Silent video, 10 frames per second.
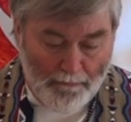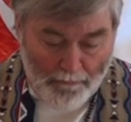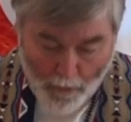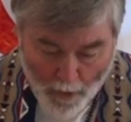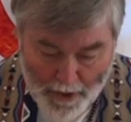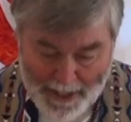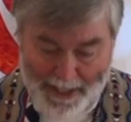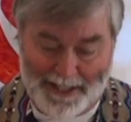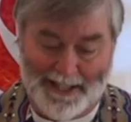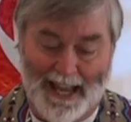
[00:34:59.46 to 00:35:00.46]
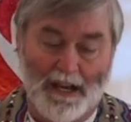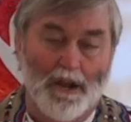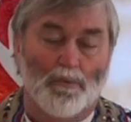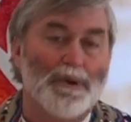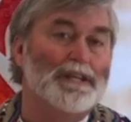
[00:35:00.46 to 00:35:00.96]
forces
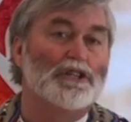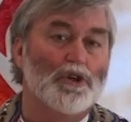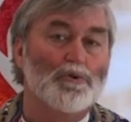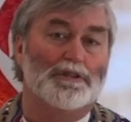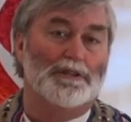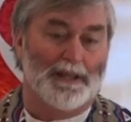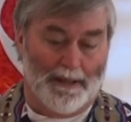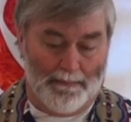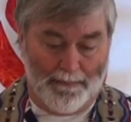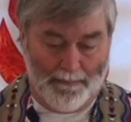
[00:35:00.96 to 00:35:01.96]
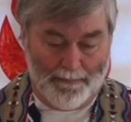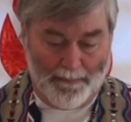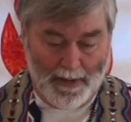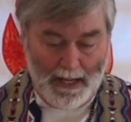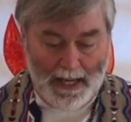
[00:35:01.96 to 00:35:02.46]
that reduce them
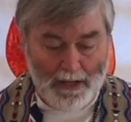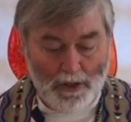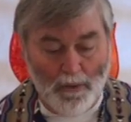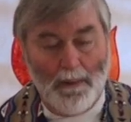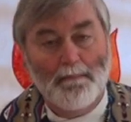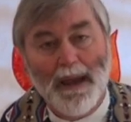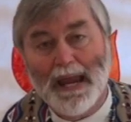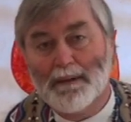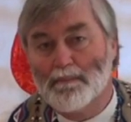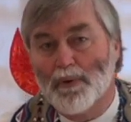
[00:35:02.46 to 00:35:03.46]
into a make